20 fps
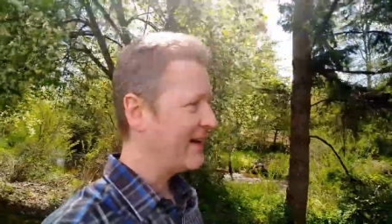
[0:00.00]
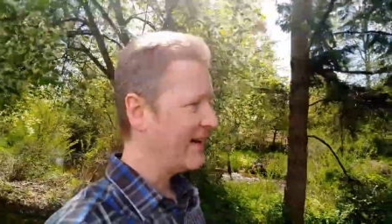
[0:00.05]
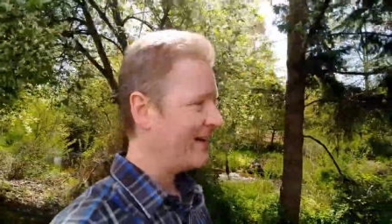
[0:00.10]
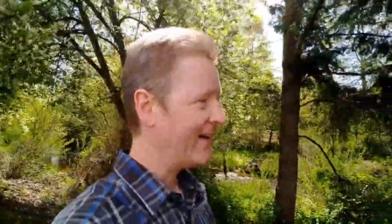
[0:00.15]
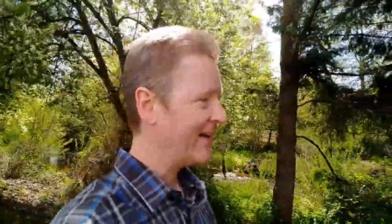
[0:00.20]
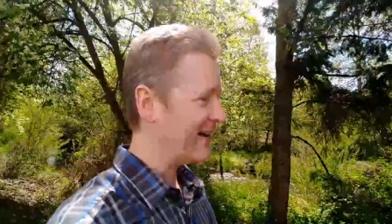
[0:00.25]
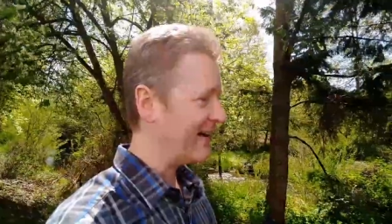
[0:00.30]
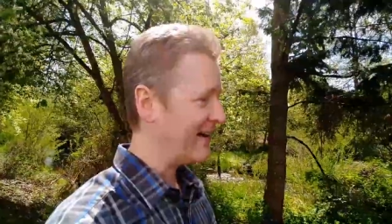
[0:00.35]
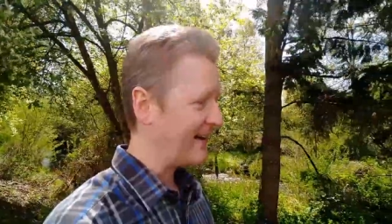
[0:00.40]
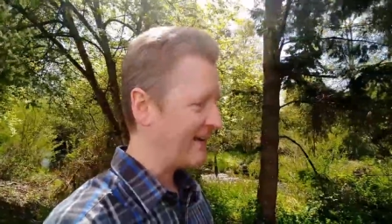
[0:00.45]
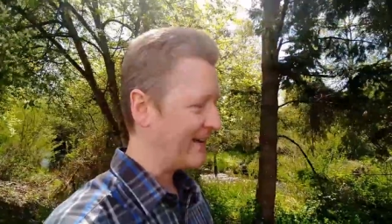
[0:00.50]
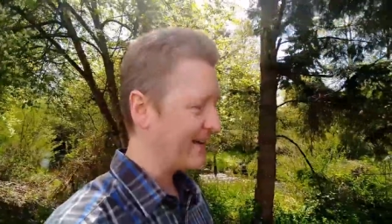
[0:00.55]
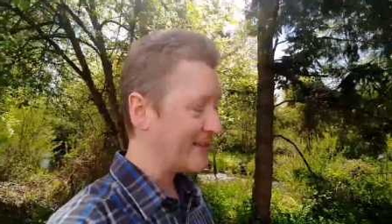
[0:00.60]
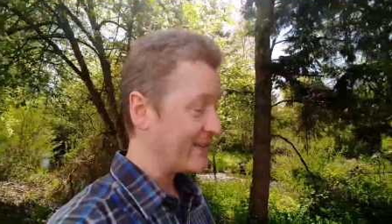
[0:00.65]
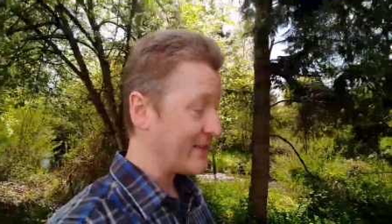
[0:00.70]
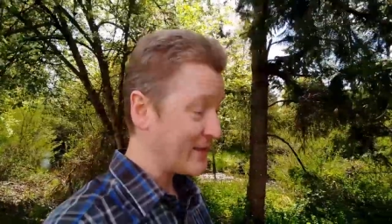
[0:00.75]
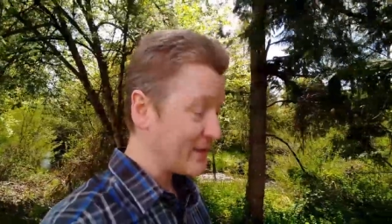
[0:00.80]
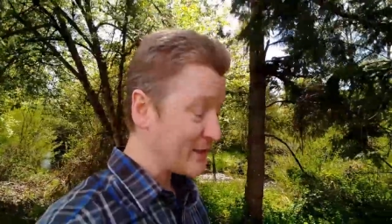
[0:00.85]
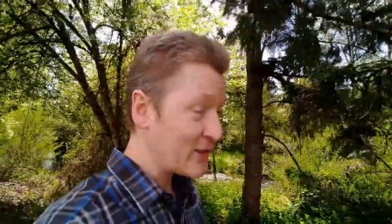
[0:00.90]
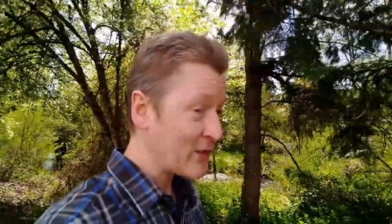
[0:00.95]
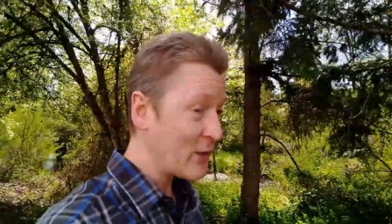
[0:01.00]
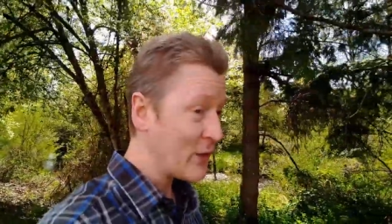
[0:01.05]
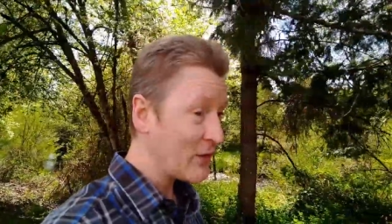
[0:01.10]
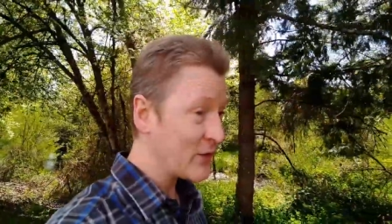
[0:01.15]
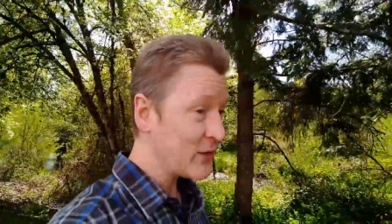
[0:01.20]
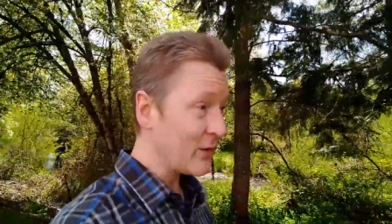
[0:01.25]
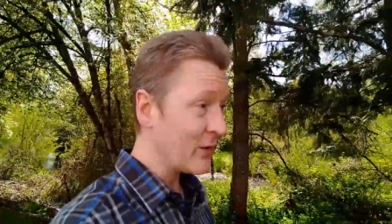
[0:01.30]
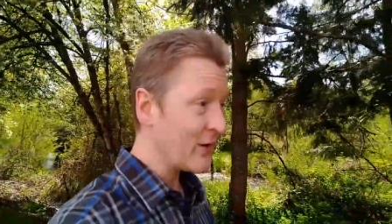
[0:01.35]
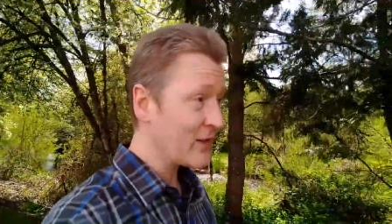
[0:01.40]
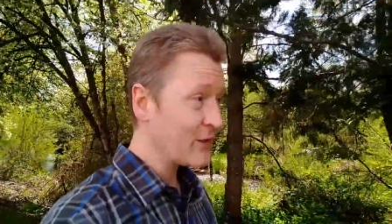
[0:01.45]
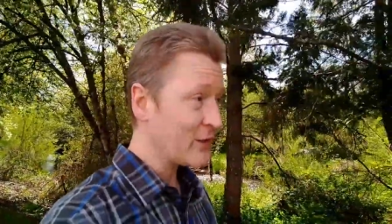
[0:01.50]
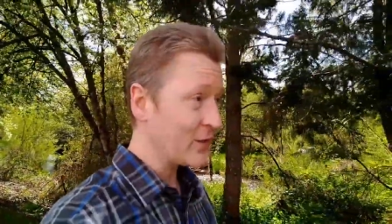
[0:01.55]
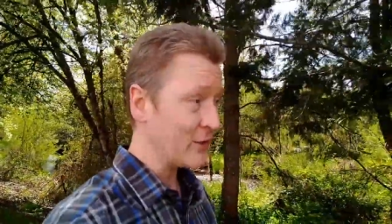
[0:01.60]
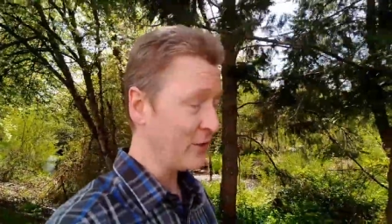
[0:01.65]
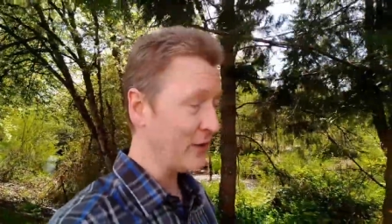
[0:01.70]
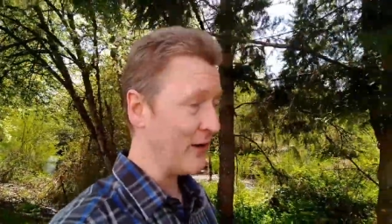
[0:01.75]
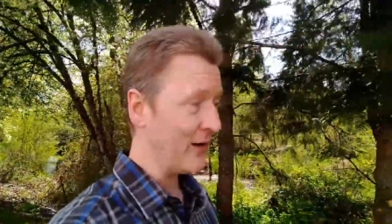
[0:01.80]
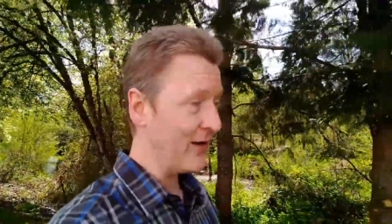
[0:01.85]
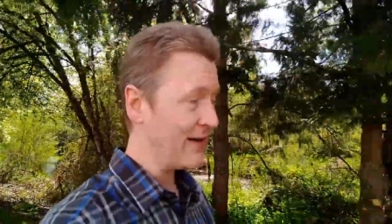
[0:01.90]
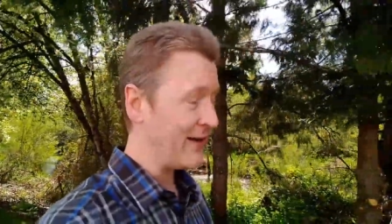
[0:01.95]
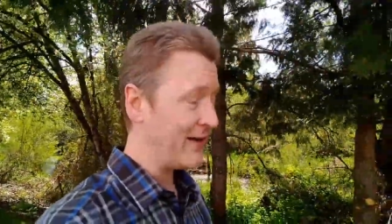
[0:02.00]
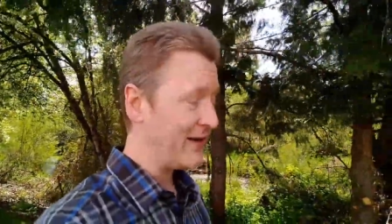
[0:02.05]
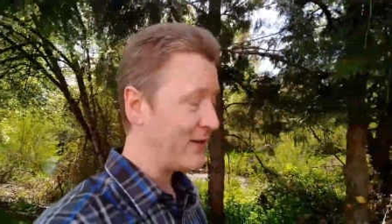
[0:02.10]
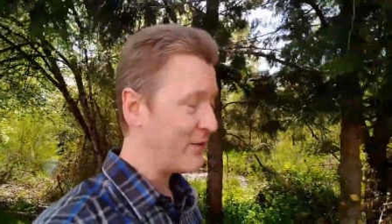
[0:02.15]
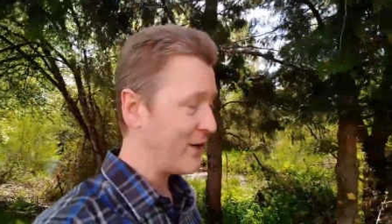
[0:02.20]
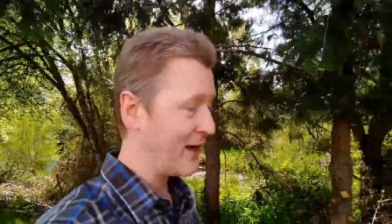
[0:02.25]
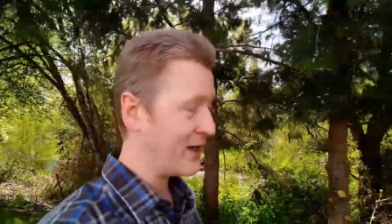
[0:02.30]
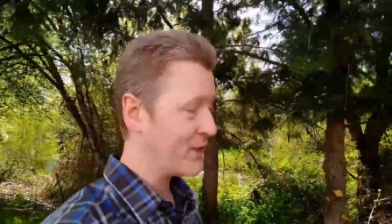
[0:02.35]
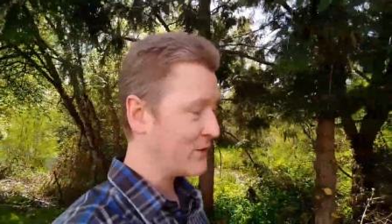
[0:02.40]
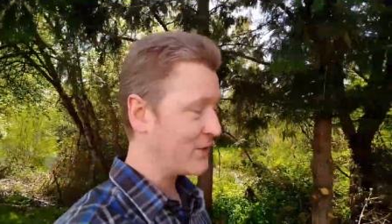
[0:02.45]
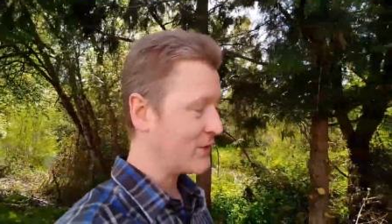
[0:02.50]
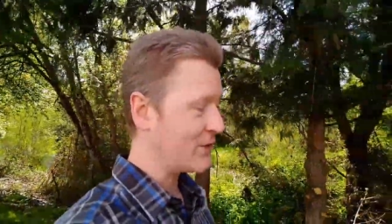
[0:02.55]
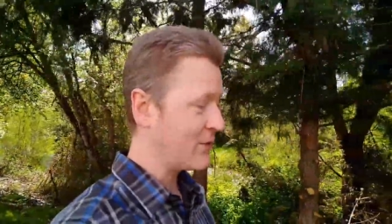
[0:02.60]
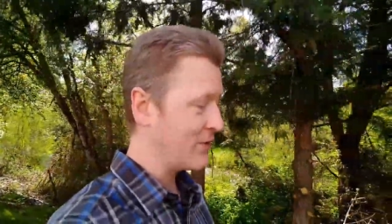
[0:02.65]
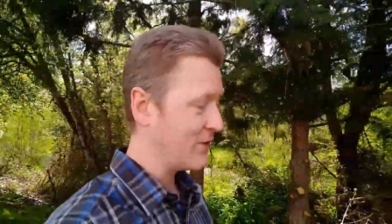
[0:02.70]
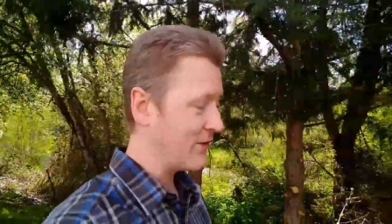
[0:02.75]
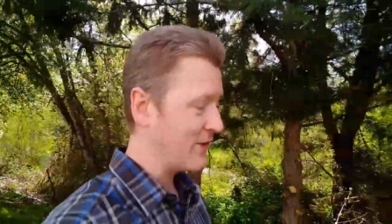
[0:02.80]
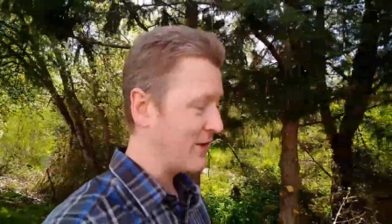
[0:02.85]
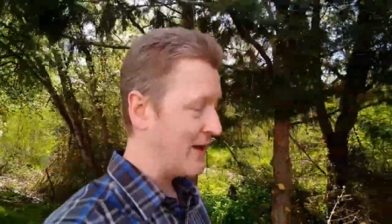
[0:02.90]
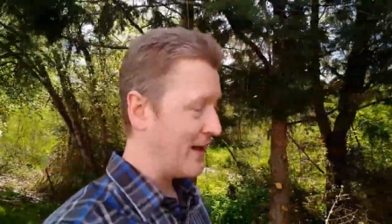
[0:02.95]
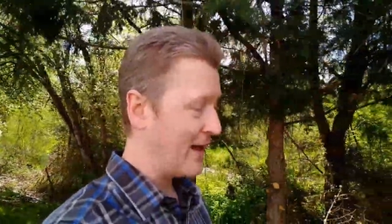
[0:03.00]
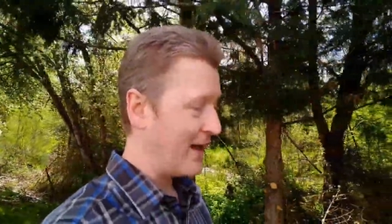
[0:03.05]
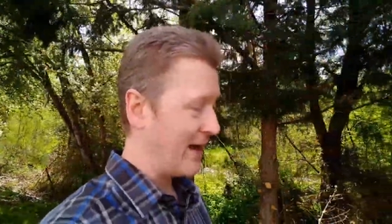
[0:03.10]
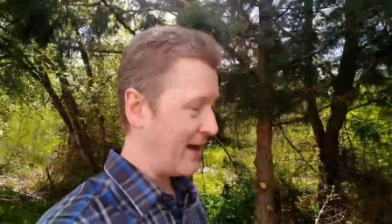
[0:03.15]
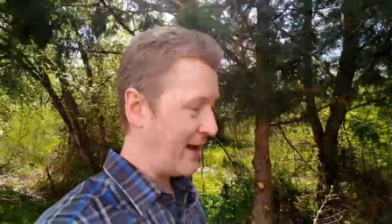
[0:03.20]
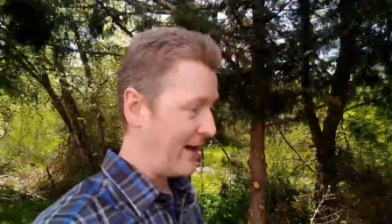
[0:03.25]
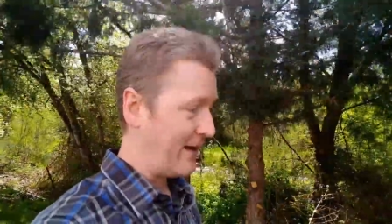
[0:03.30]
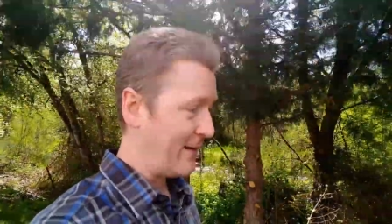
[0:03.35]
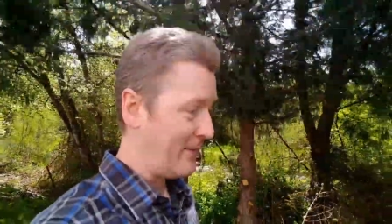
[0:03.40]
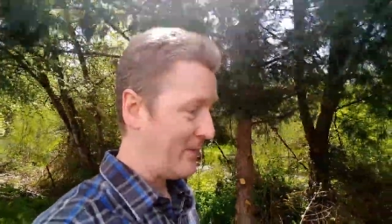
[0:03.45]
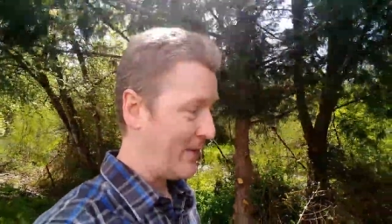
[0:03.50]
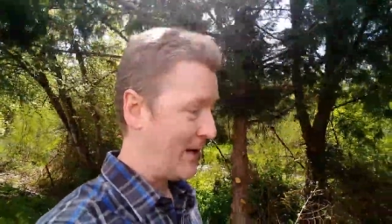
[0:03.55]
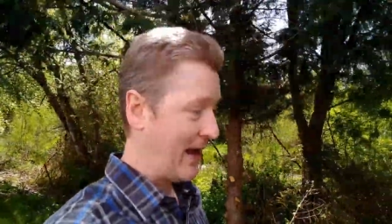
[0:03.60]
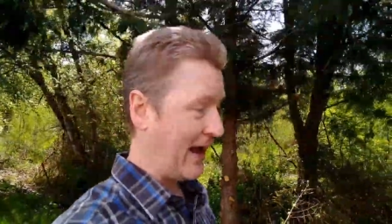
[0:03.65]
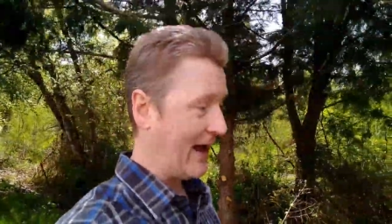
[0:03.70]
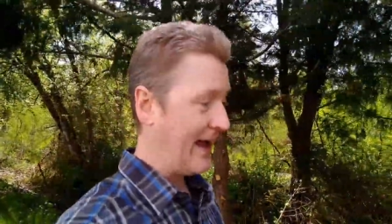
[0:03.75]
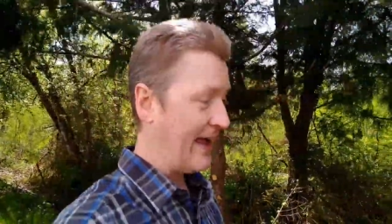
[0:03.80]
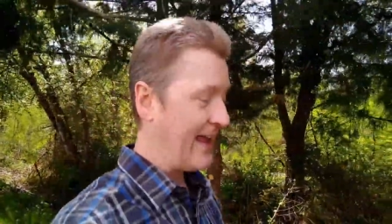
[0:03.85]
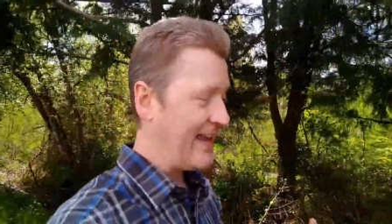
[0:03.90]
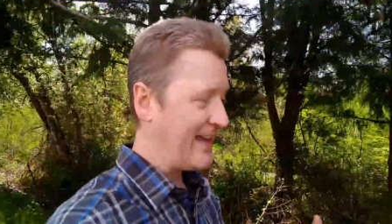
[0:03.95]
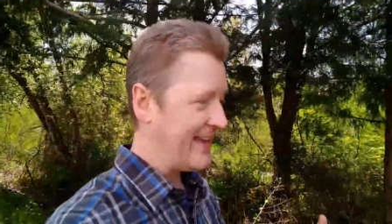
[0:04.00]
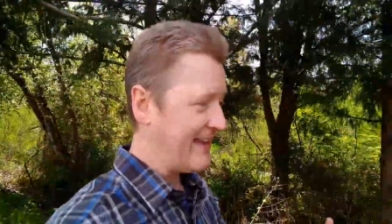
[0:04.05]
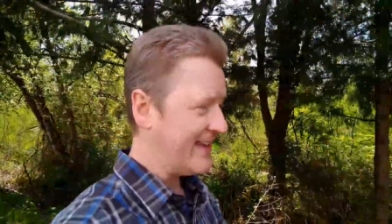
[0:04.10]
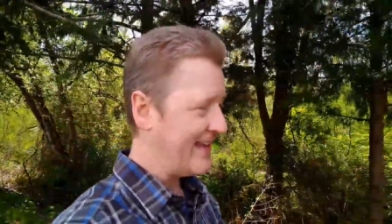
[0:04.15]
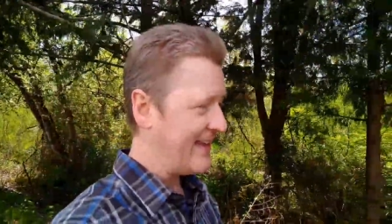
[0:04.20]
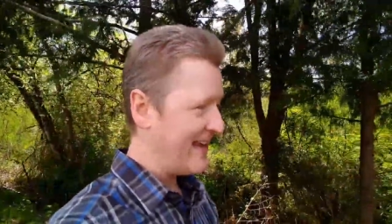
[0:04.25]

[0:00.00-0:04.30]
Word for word: Uh, so the story is true. Uh, in graduate school, um, I